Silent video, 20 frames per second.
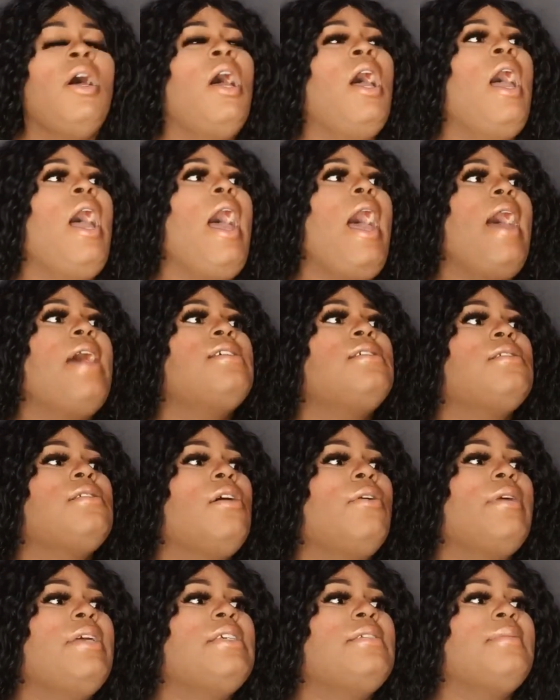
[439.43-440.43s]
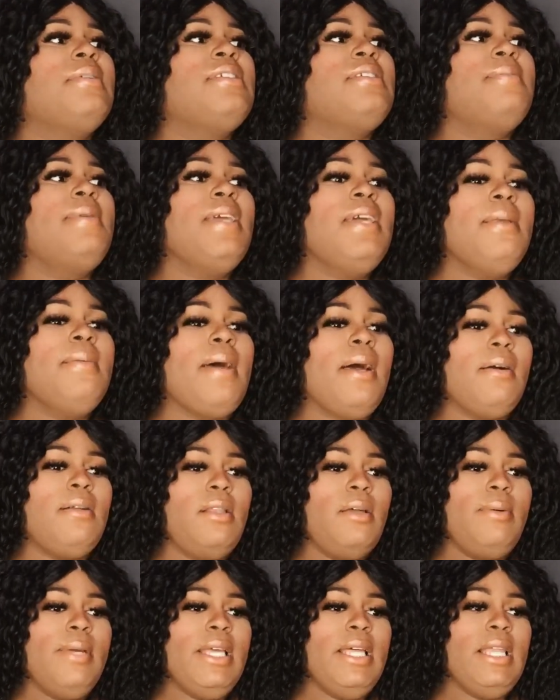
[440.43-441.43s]
And so he's been speaking about
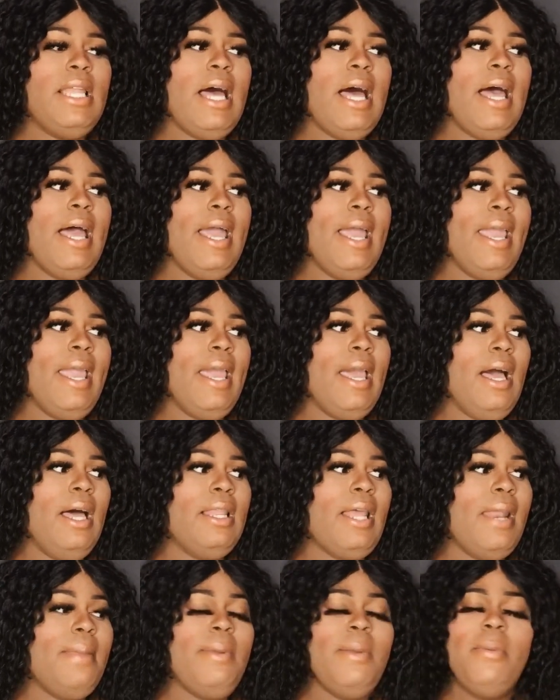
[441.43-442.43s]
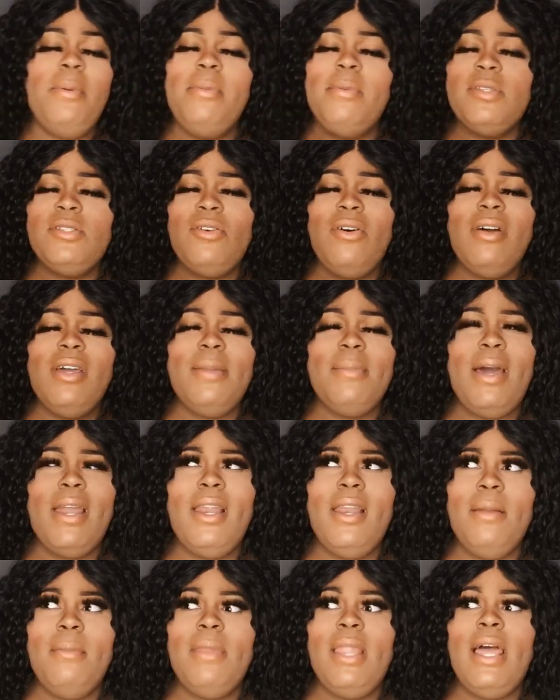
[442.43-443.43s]
Khloe a lot, and a lot of people have been talking about it. And
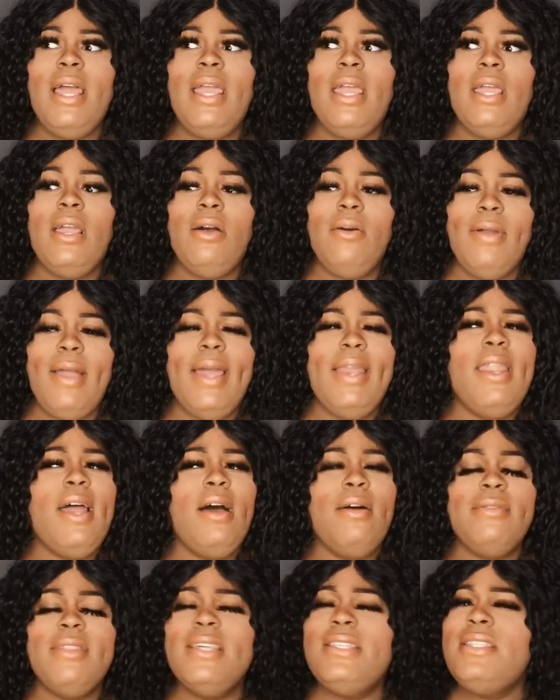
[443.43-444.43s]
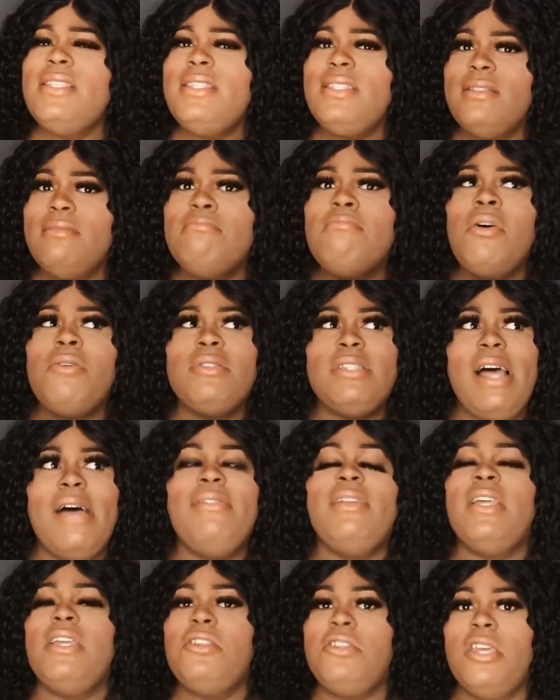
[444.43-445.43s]
I'm like, okay, no, this is most
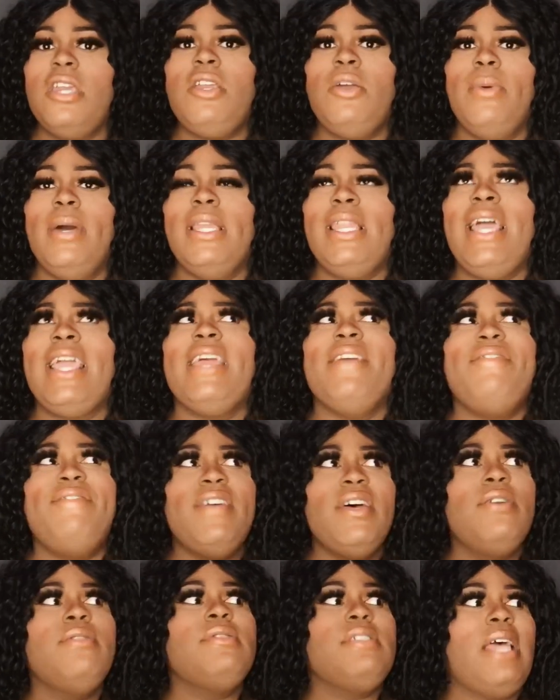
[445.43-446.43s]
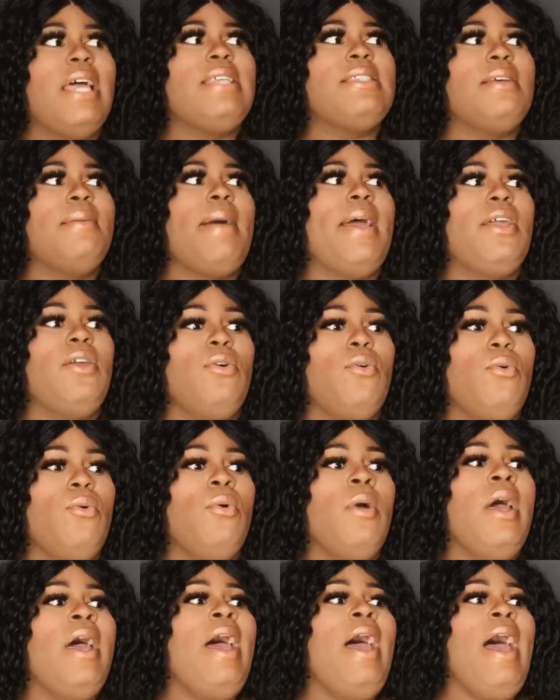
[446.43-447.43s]
definitely genuine. Like, it feels like somebody who
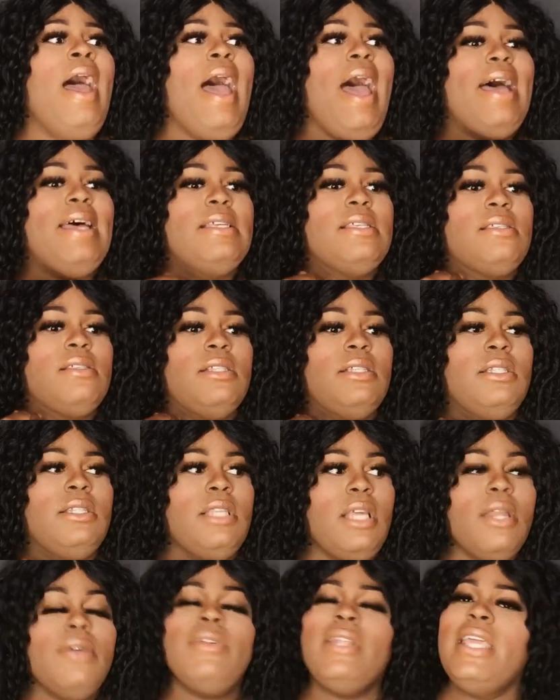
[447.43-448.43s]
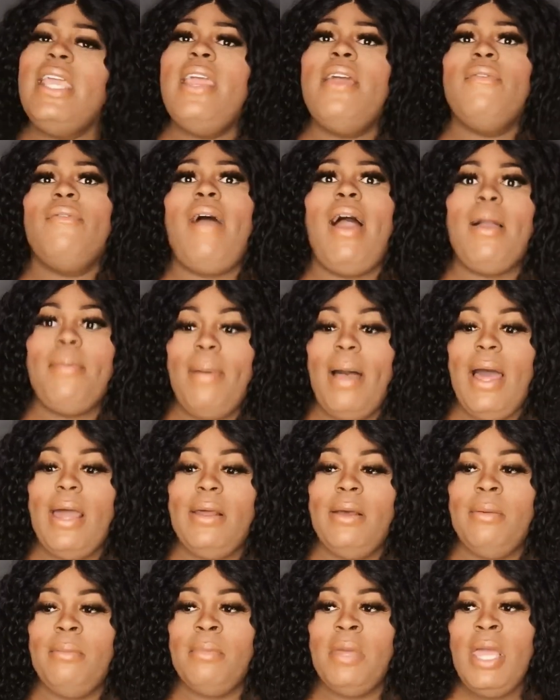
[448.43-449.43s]
has literally hit rock
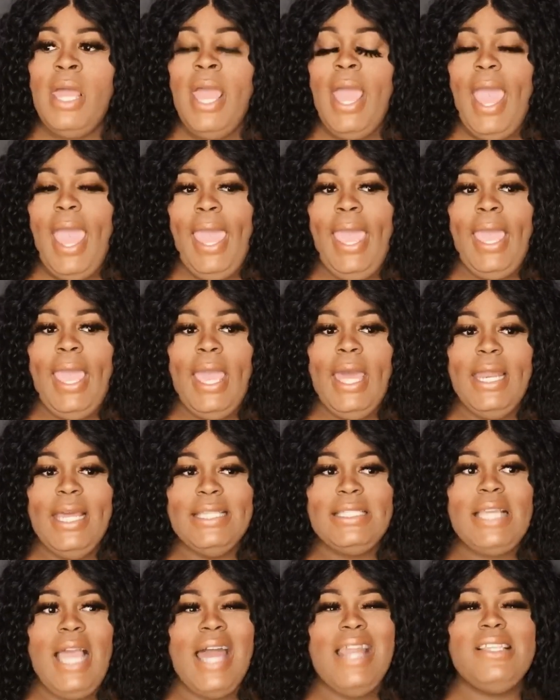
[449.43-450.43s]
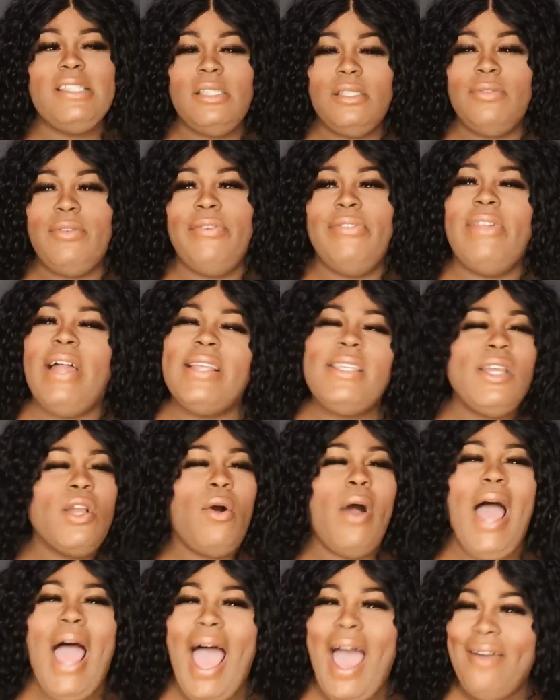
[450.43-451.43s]
bottom and is kind of just reflecting on
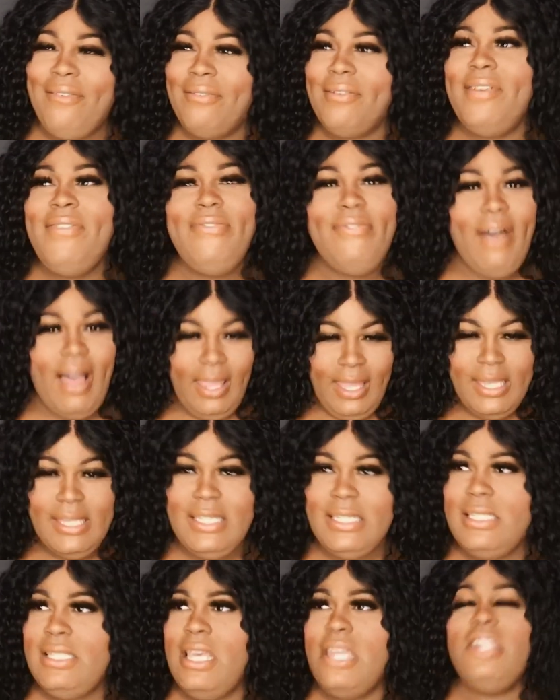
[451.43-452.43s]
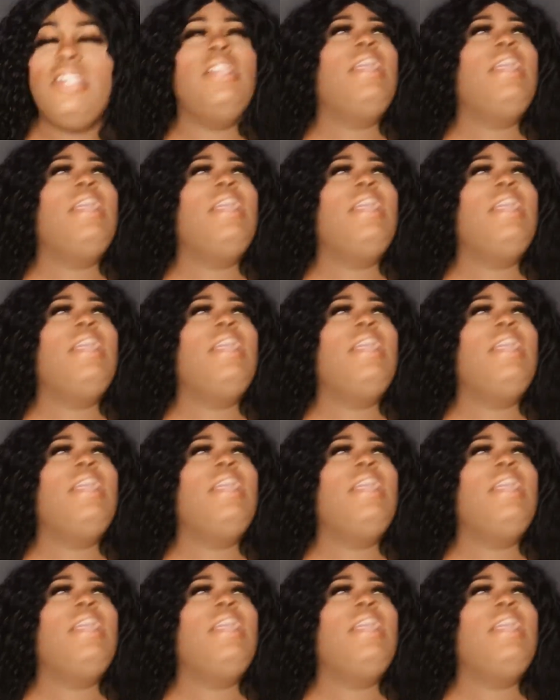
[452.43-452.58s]
every fucking decision that